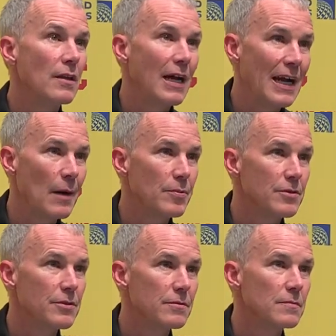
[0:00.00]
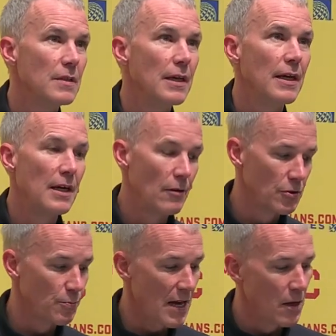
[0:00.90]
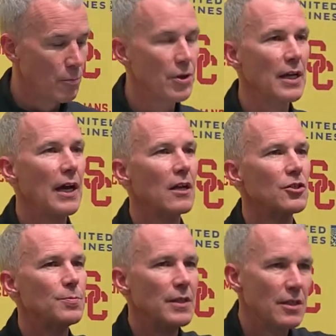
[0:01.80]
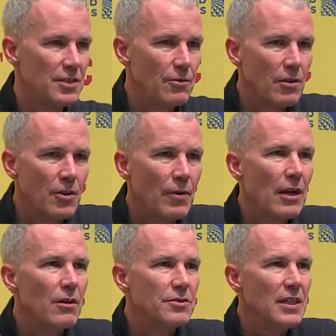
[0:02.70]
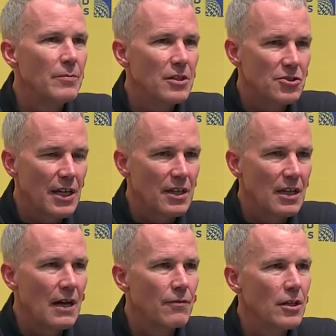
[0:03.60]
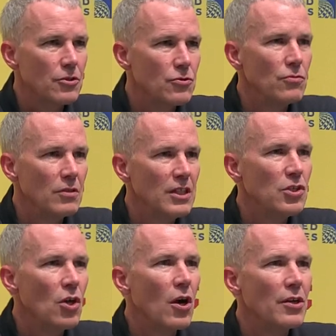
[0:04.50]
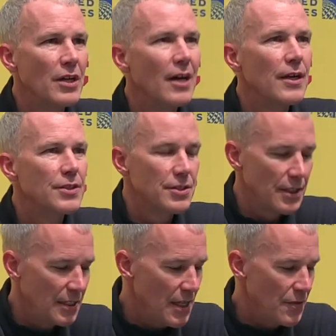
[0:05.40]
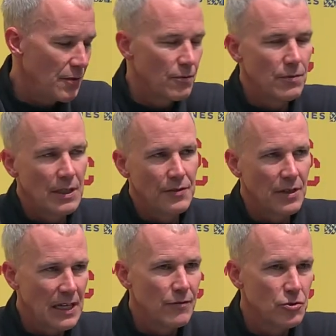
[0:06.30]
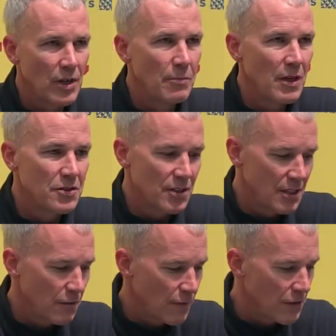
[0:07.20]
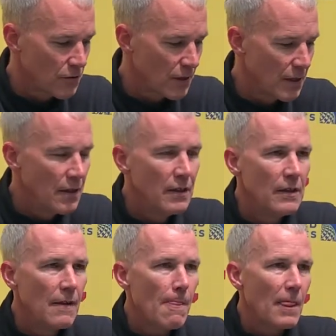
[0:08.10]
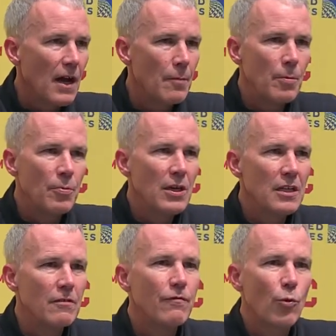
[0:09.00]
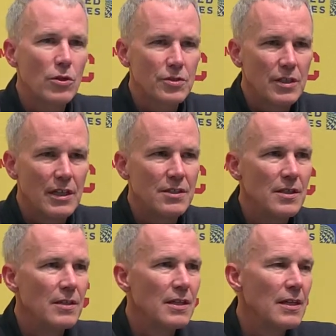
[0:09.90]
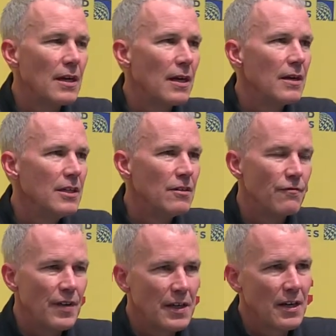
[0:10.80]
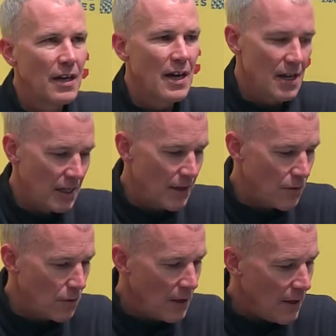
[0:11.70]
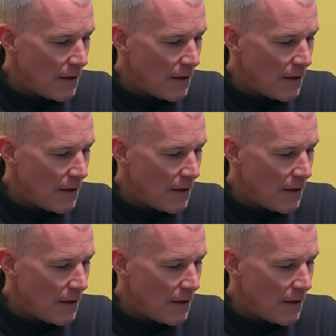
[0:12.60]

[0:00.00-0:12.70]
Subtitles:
That happens. And I was proud of Boogie Ellis because he really ran our team in the second half like a true lead guard does. And Ethan gave us great minutes like defensively. But Boogie didn't force things. He defended at a high level.